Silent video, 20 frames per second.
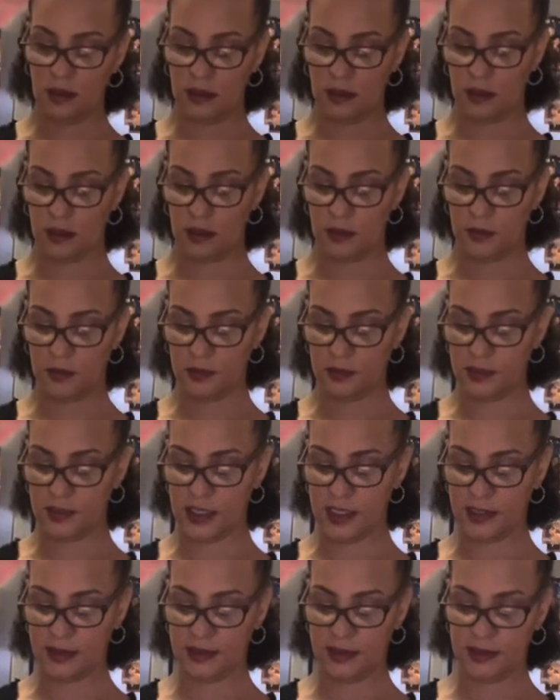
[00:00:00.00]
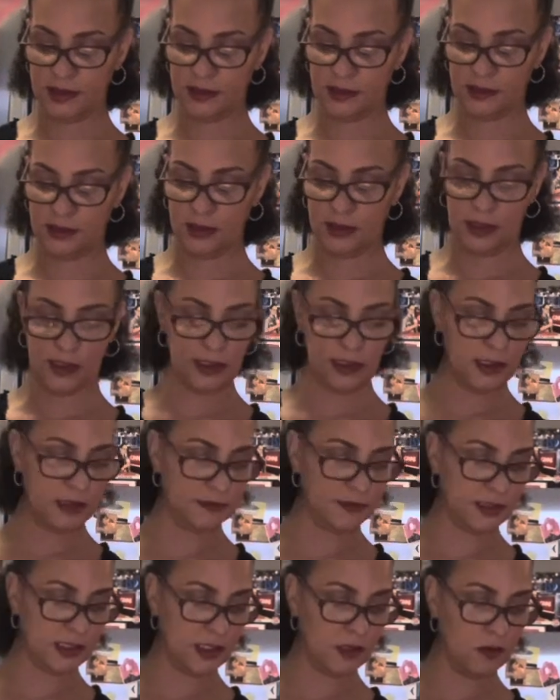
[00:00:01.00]
I'm gonna take these
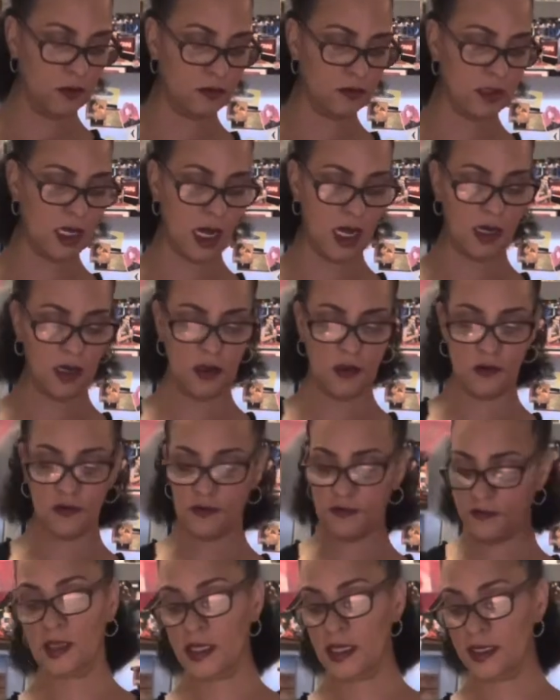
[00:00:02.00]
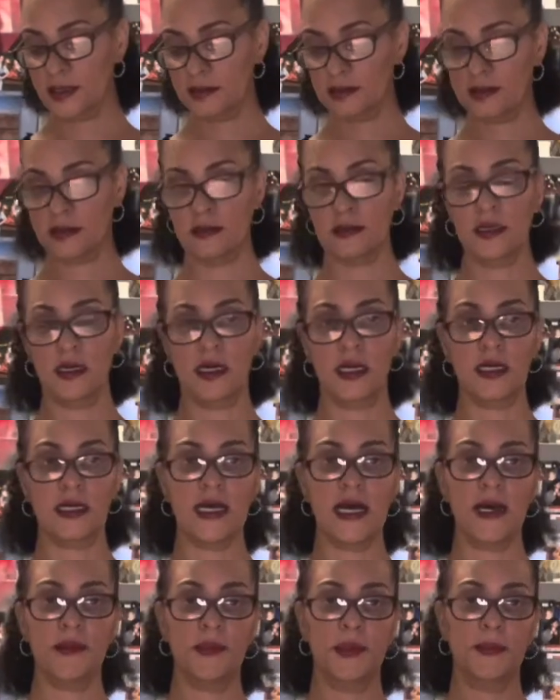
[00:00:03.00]
gloves on off. Okay, so now I
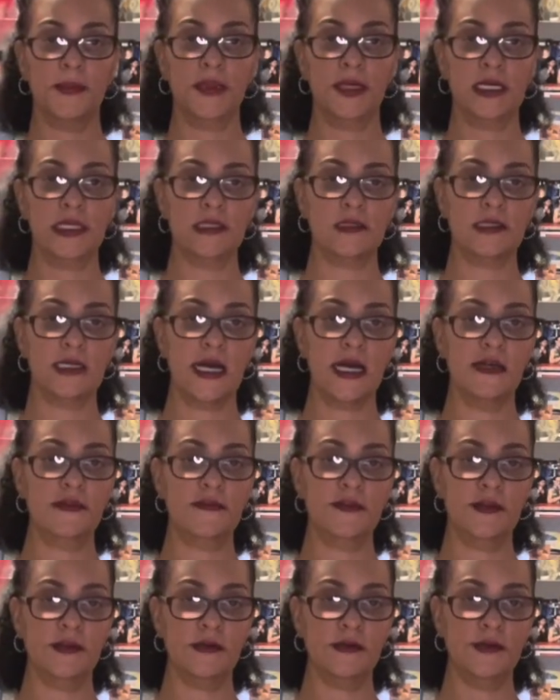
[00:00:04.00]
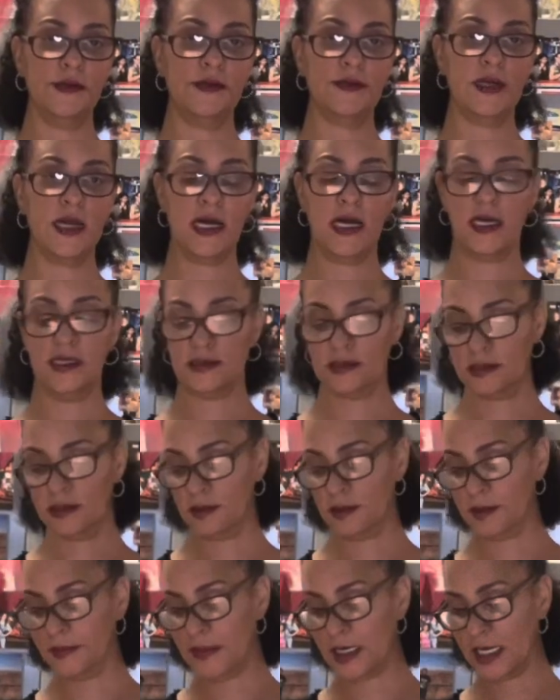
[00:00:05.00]
got my butter knife here. You guys
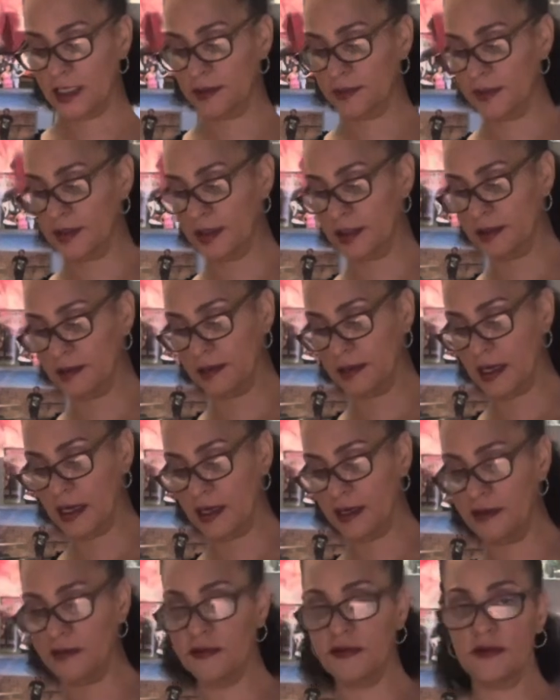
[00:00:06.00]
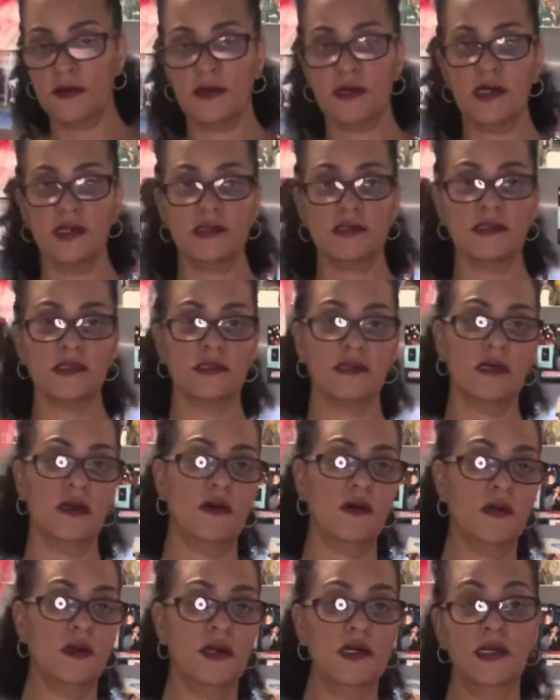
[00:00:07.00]
know about a butter knife,
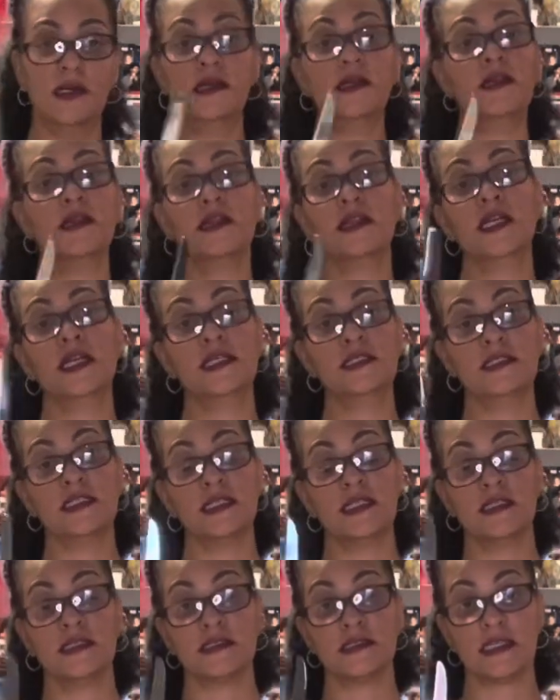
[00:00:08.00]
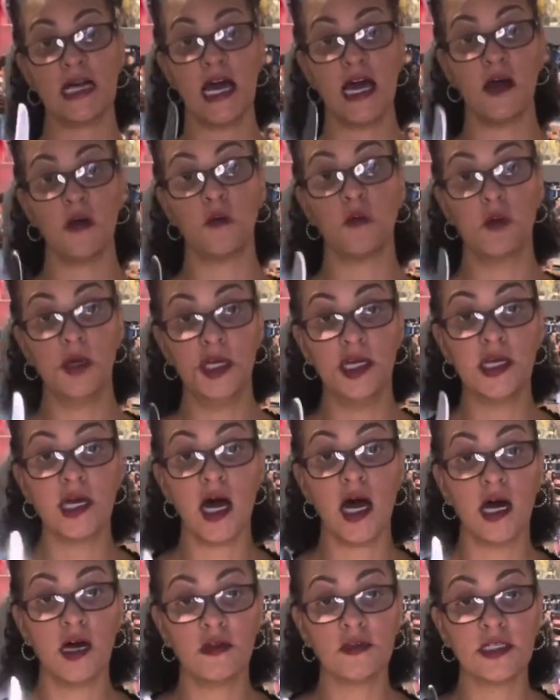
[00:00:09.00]
or at least in the South we
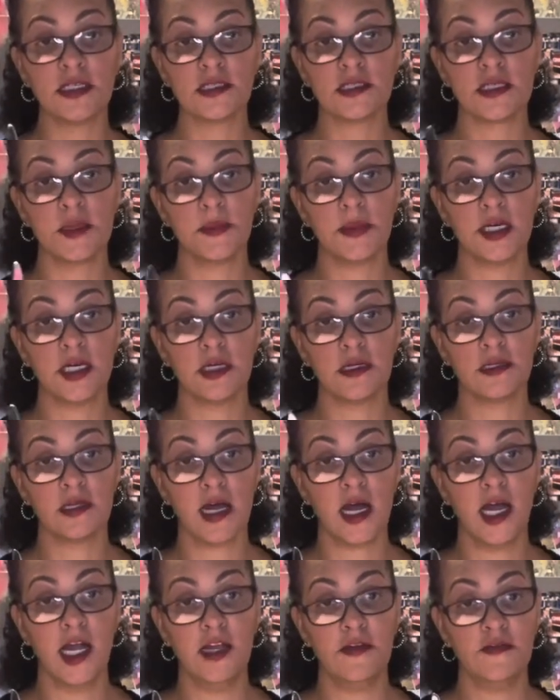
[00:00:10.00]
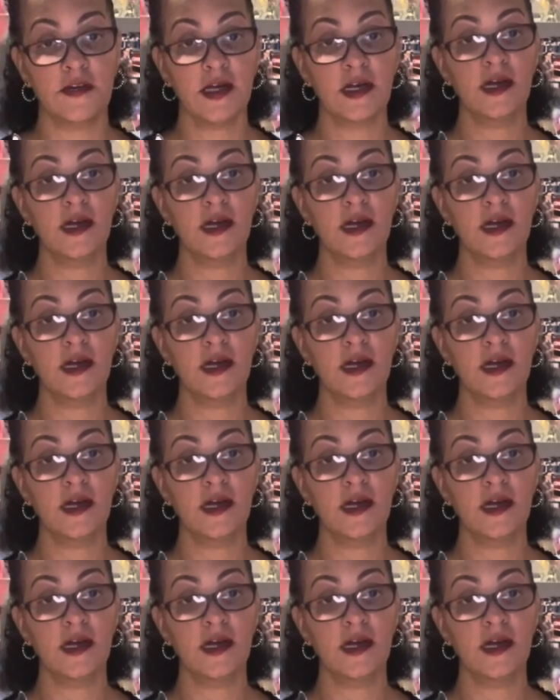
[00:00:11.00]
call this a butter knife.